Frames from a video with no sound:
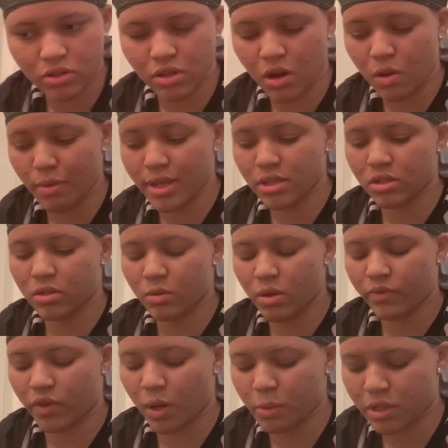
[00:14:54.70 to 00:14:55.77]
So basically, we
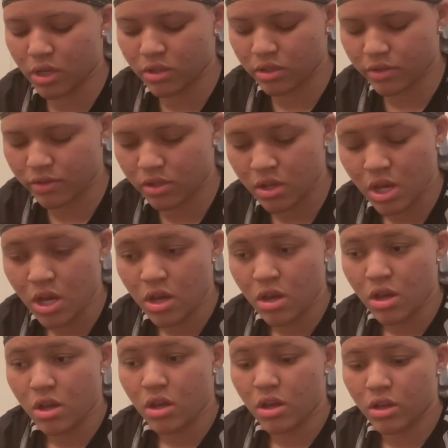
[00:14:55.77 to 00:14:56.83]
fought because there's
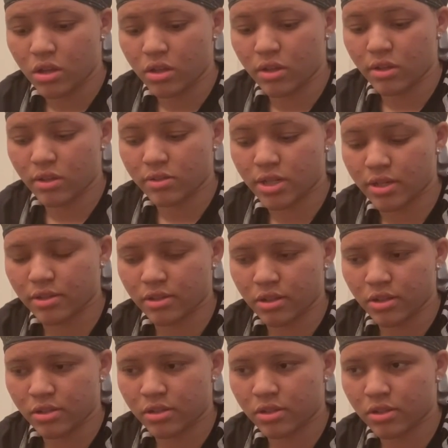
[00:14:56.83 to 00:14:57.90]
such and
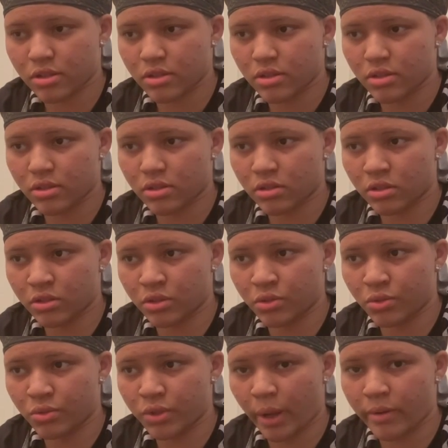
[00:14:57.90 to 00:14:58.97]
such the
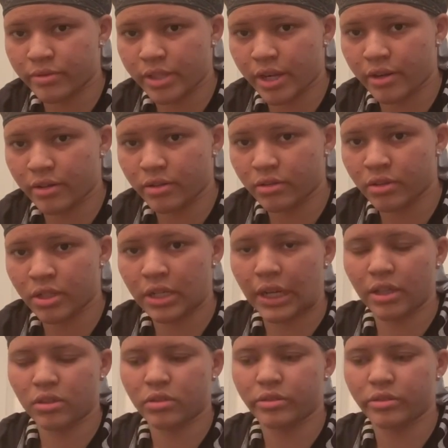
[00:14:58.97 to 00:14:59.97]
dude I was dating didn't like